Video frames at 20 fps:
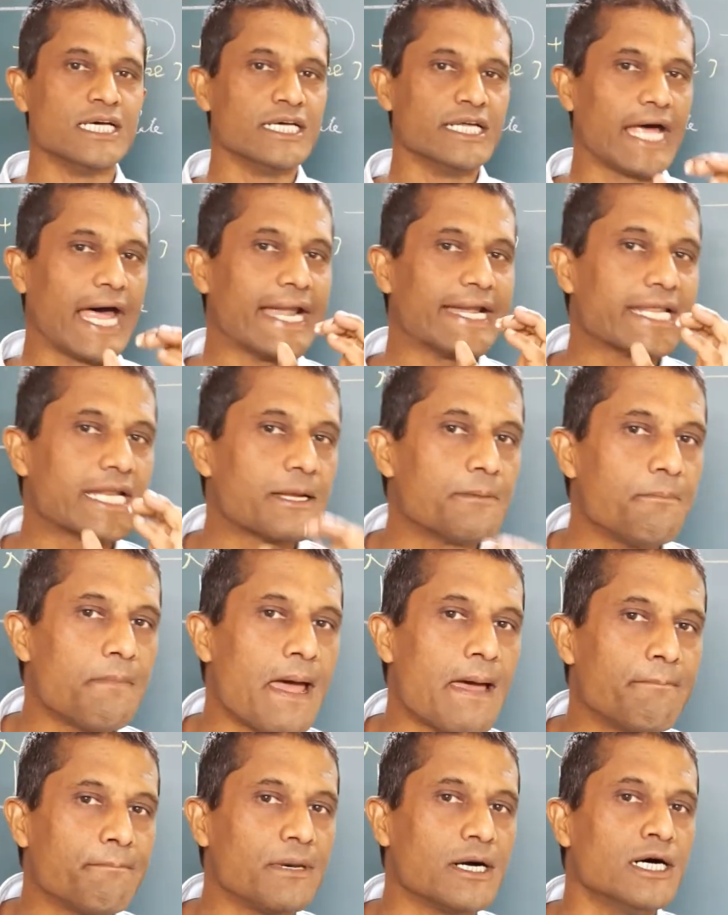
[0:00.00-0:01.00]
And
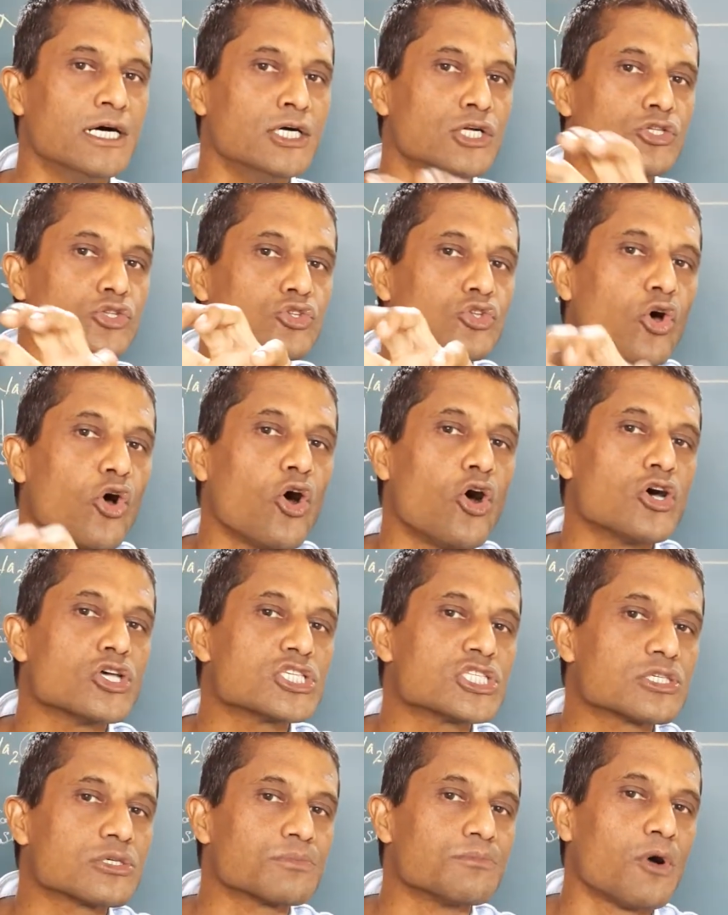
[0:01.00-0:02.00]
remember,
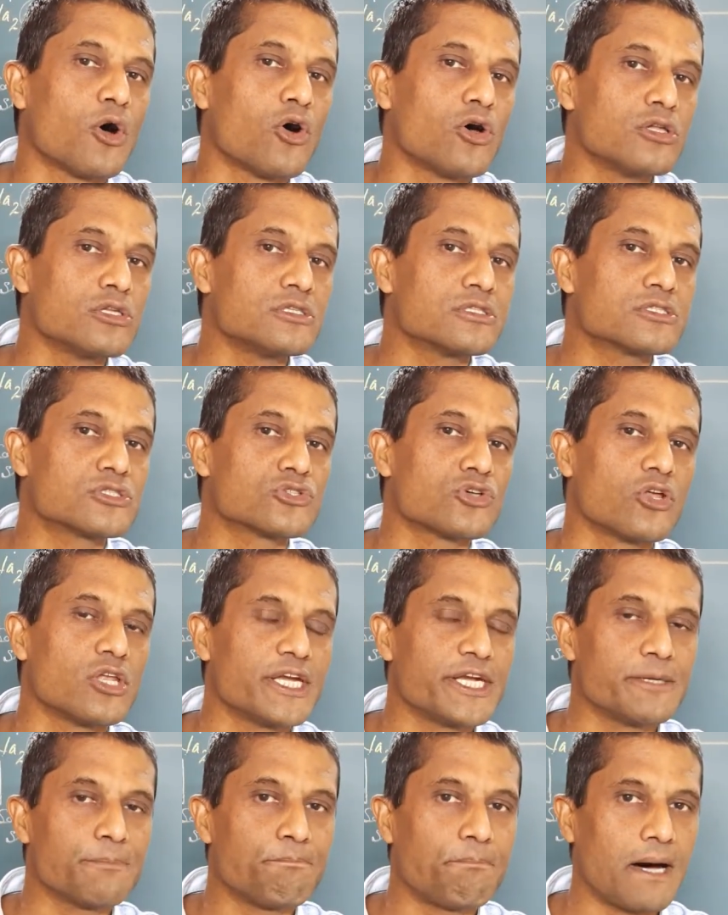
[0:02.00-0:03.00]
those small
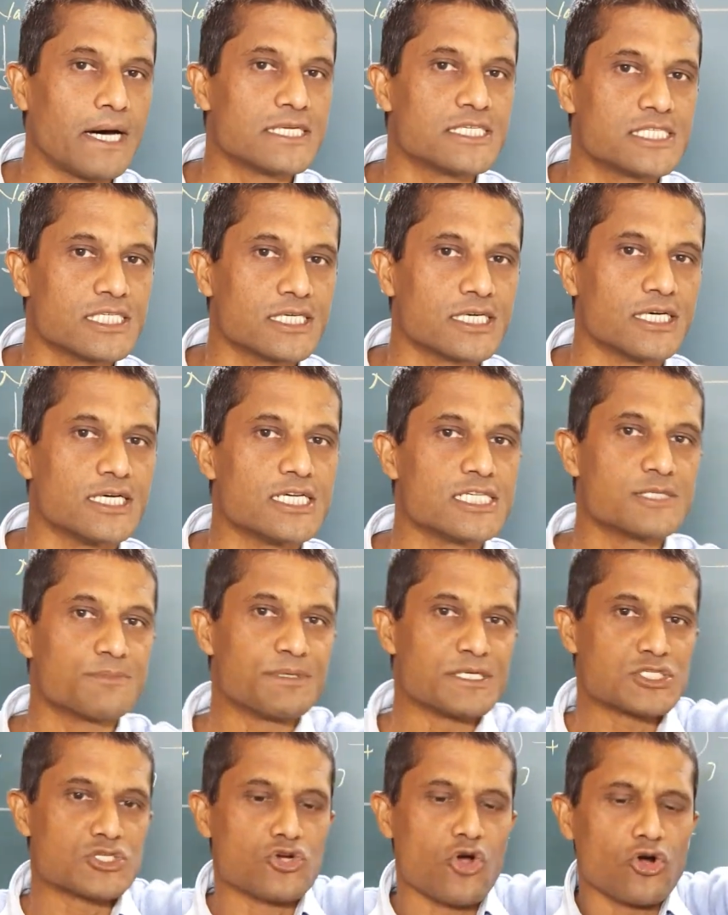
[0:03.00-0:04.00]
solid particles
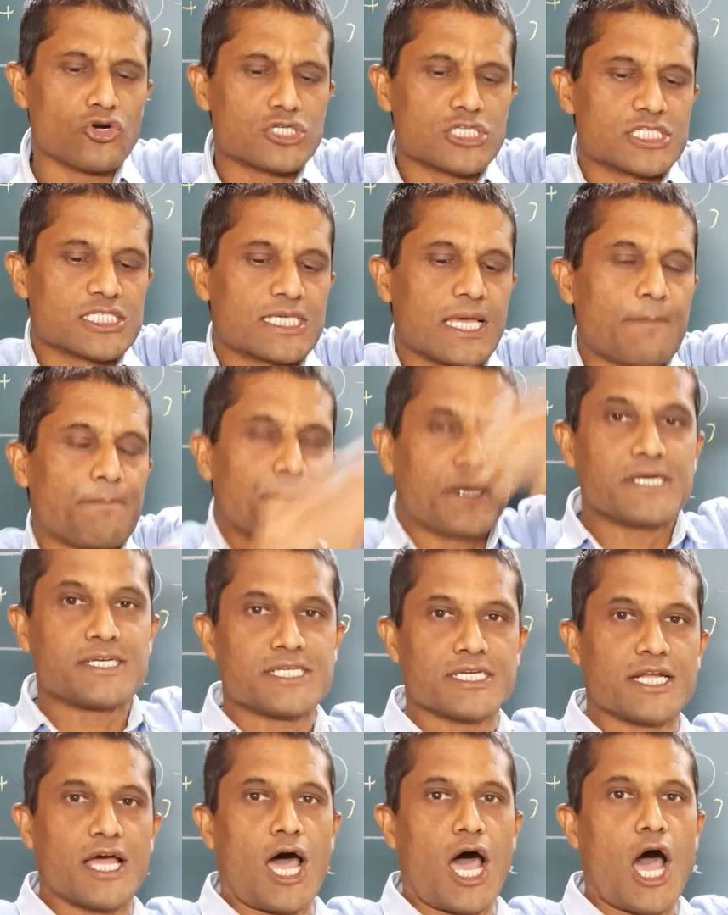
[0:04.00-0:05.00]
which got
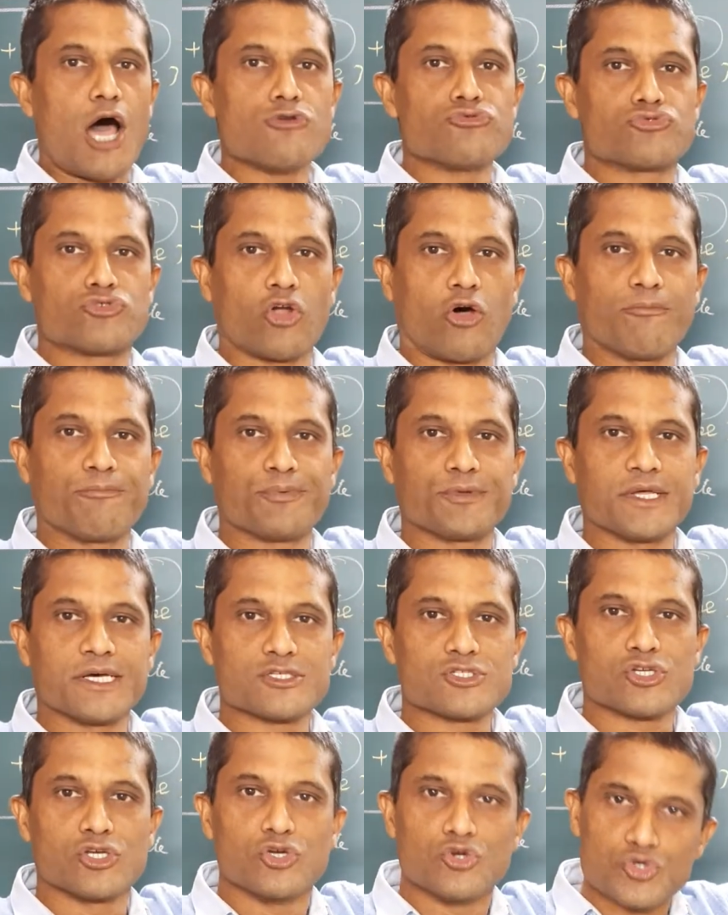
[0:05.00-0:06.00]
separated out of the
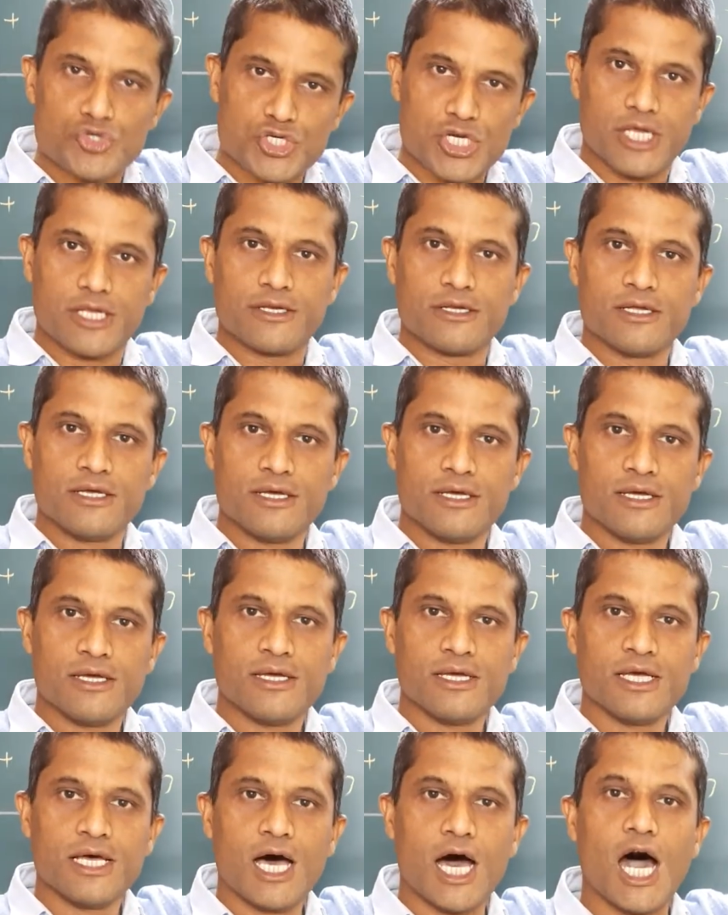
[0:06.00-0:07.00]
solution
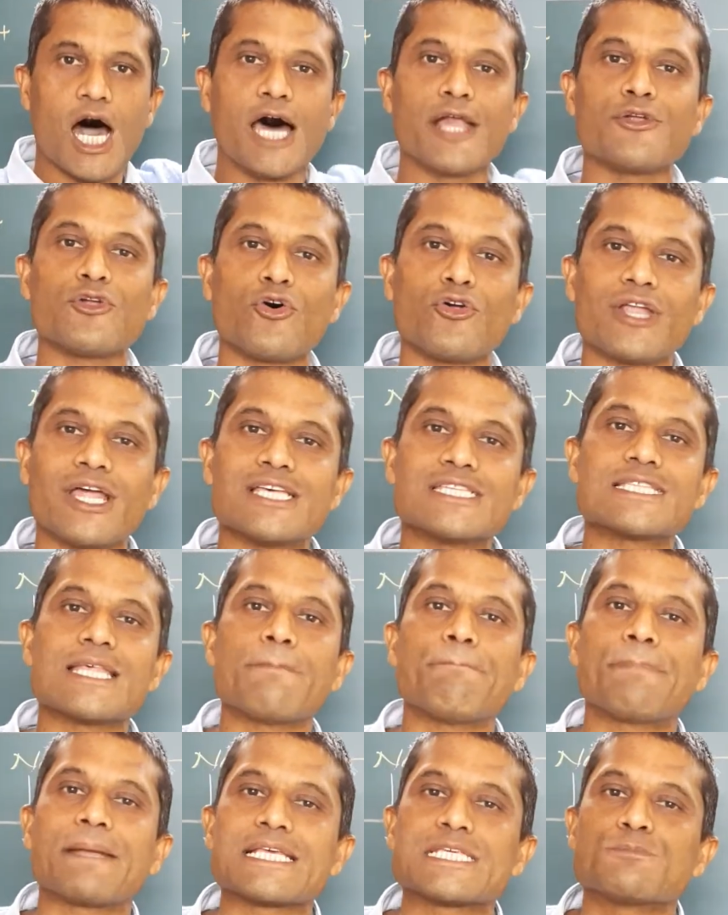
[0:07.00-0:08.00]
are known as the
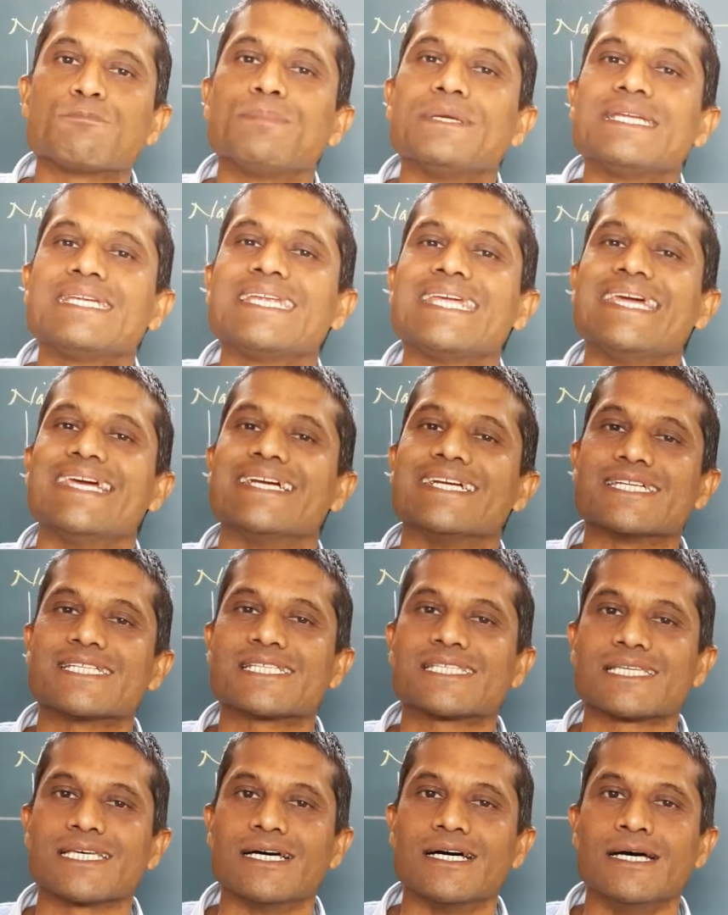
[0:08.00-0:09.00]
precipitates,